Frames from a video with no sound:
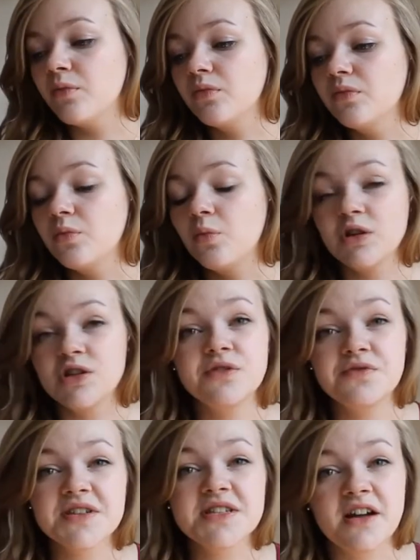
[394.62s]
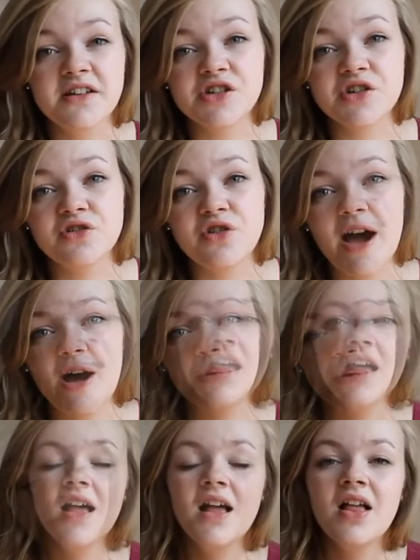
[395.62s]
once you've decided on your
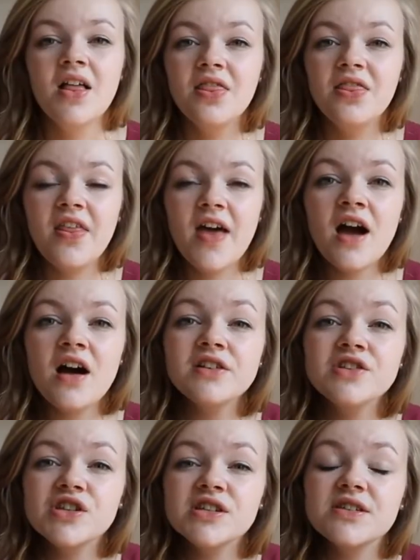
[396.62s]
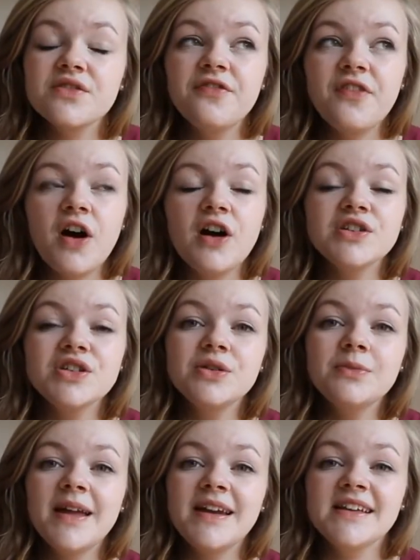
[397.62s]
album. There are just far too
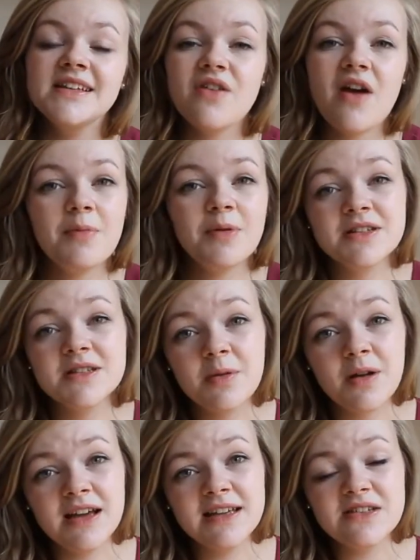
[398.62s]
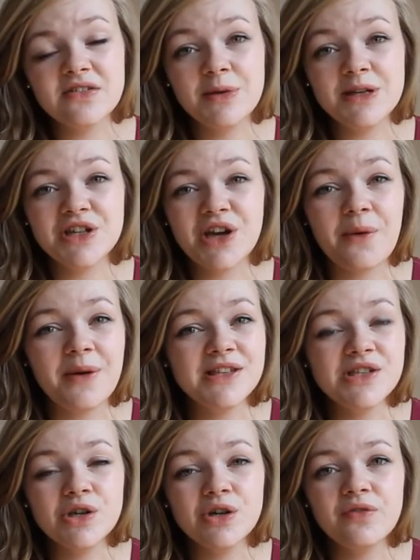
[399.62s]
many scrapbook supplies for me to go
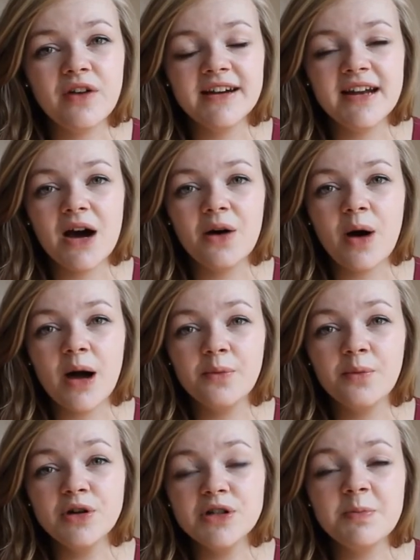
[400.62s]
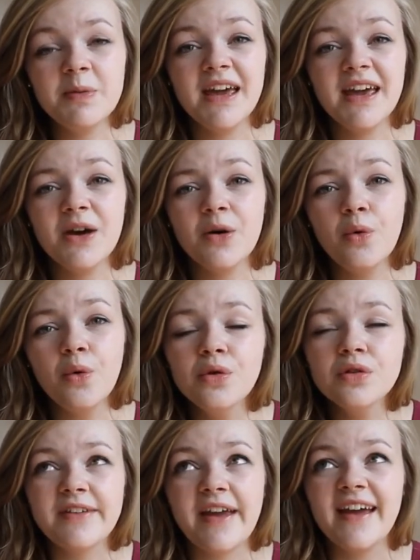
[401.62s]
into right now. I would be here all
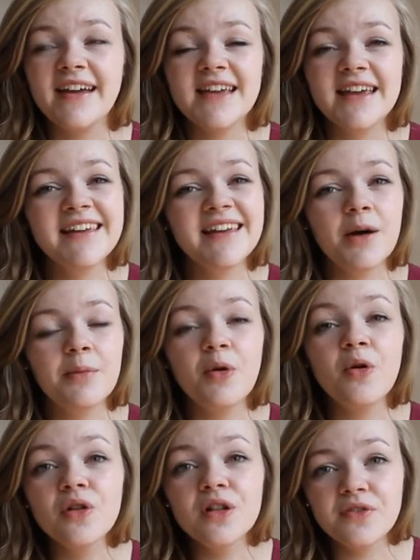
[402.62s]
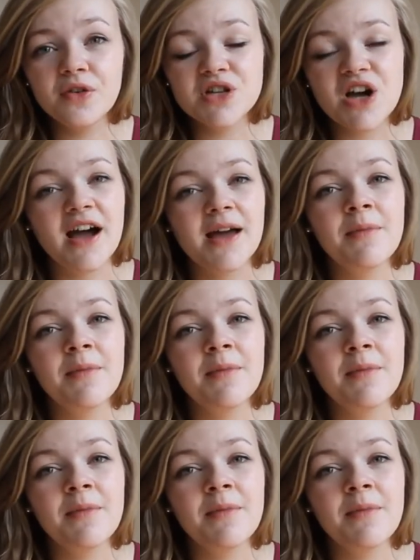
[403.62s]
day taking up all of your time,